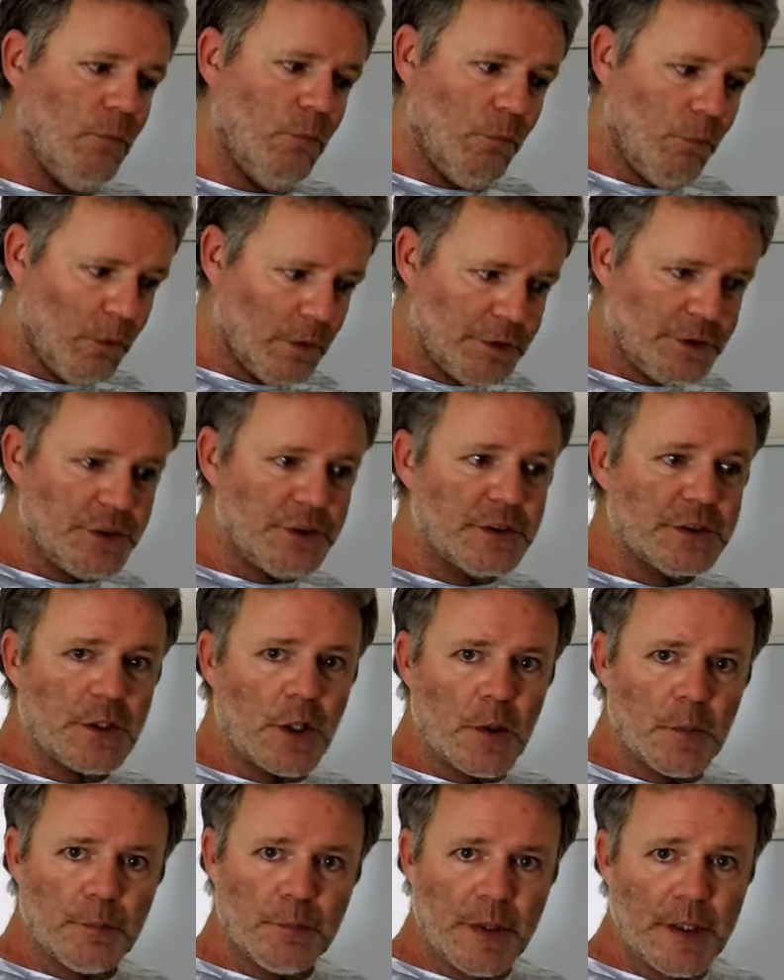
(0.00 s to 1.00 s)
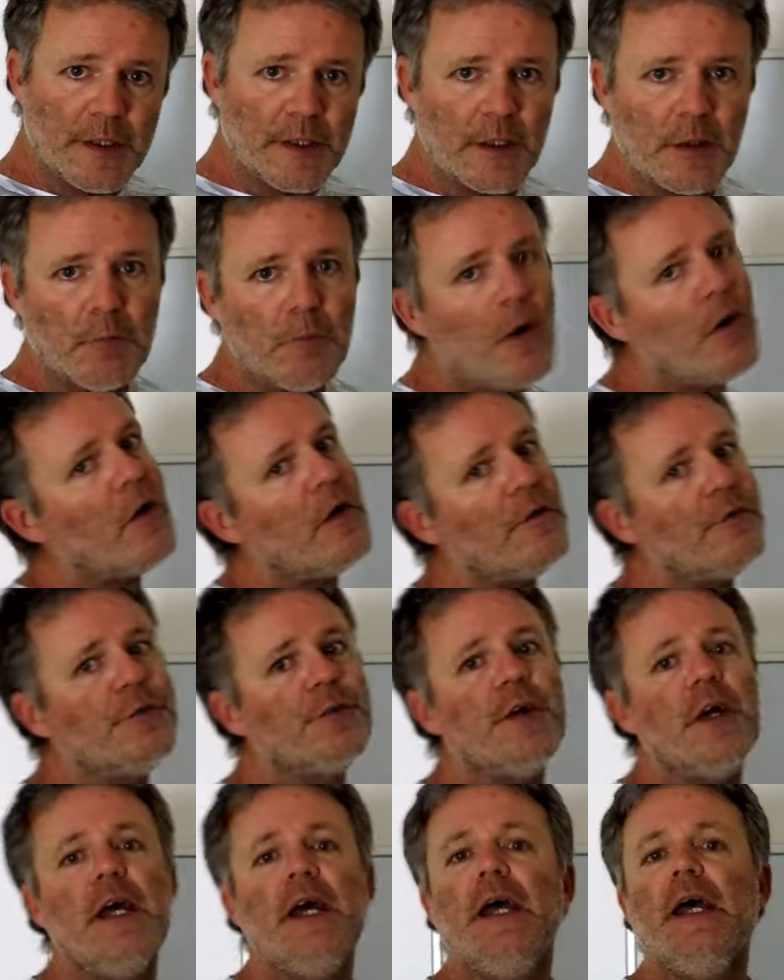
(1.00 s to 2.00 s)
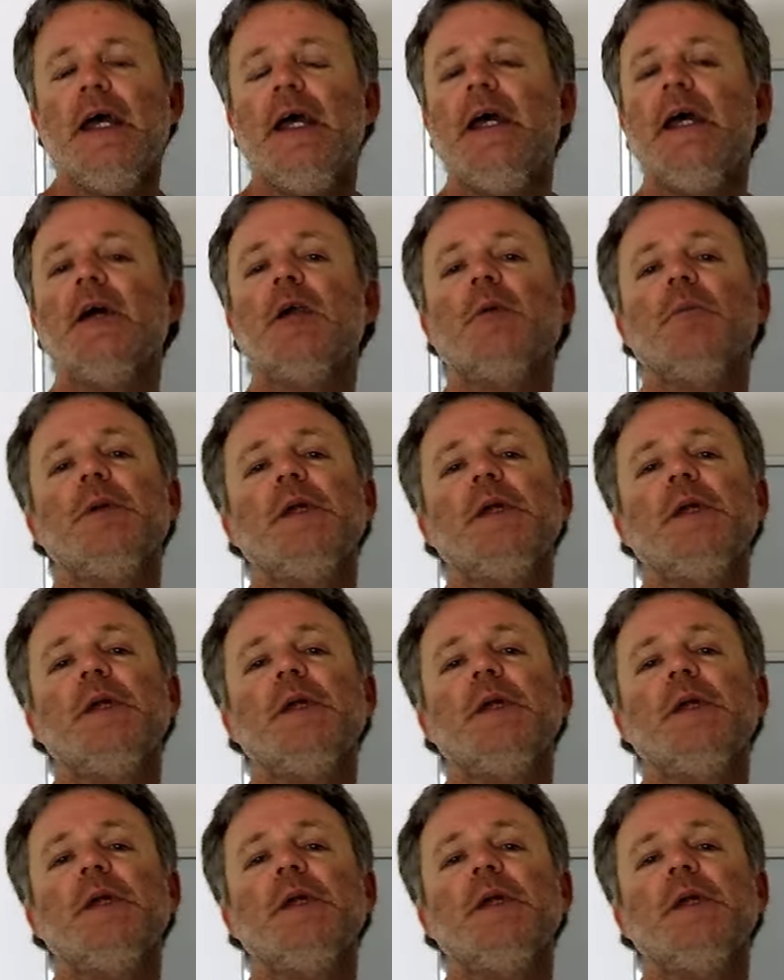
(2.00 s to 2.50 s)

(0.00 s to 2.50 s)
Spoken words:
Once you start picking them off, it'll